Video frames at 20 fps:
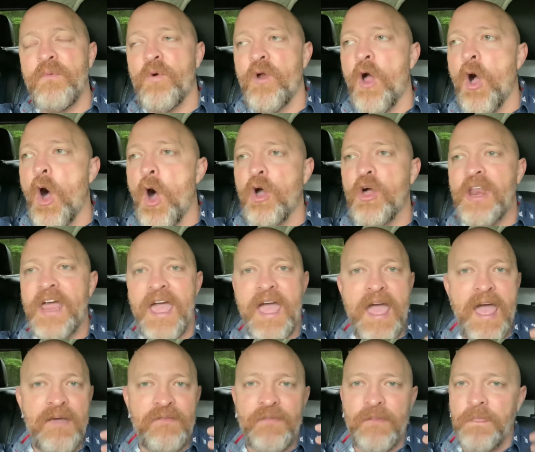We're all going to
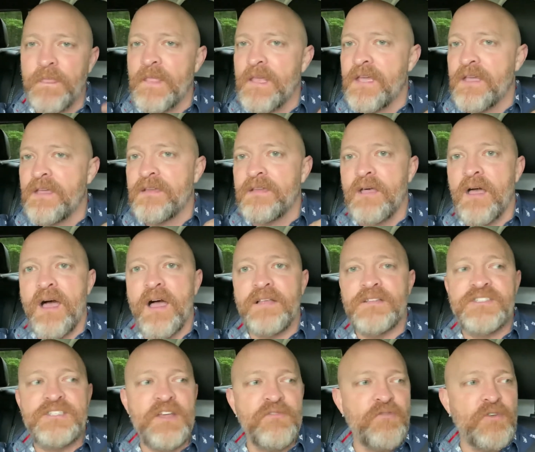have
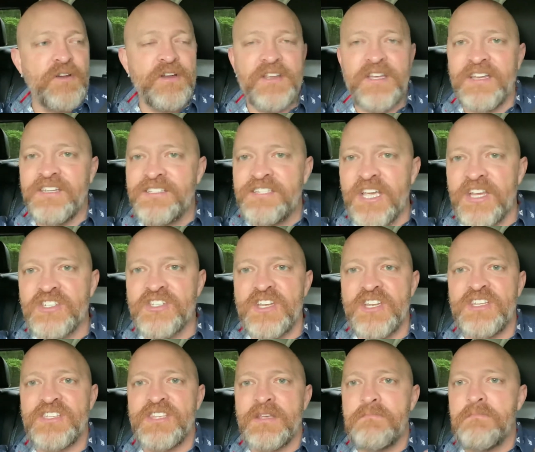different
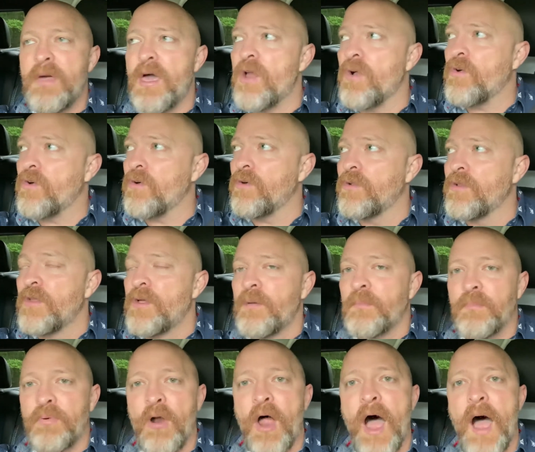conditions and medical
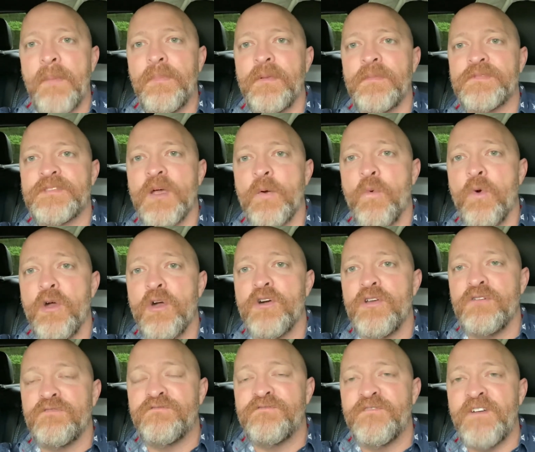problems that we're going
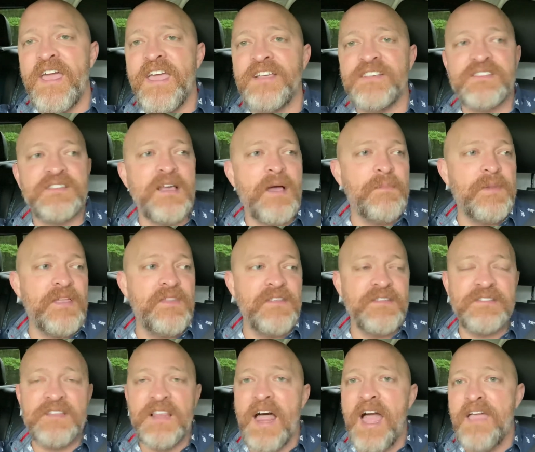to face. I mean,
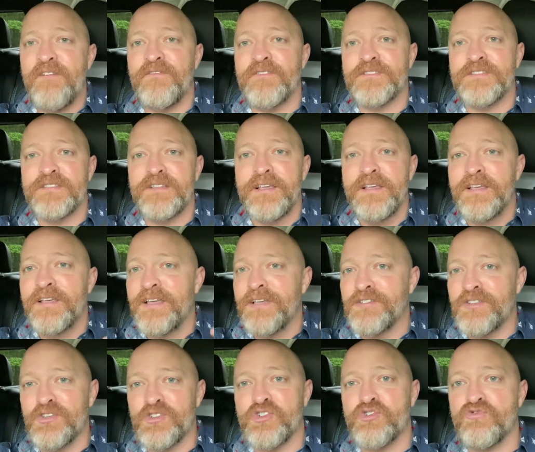this life is
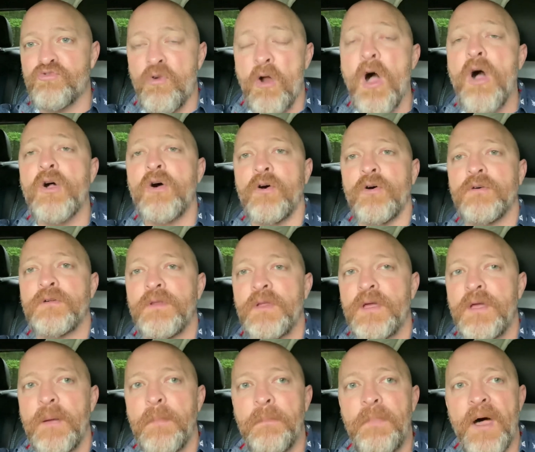a struggle,
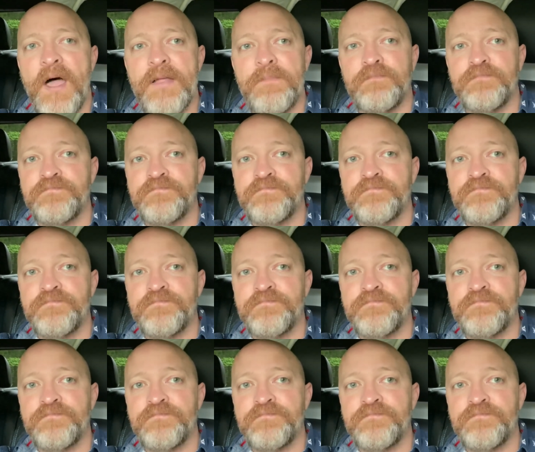but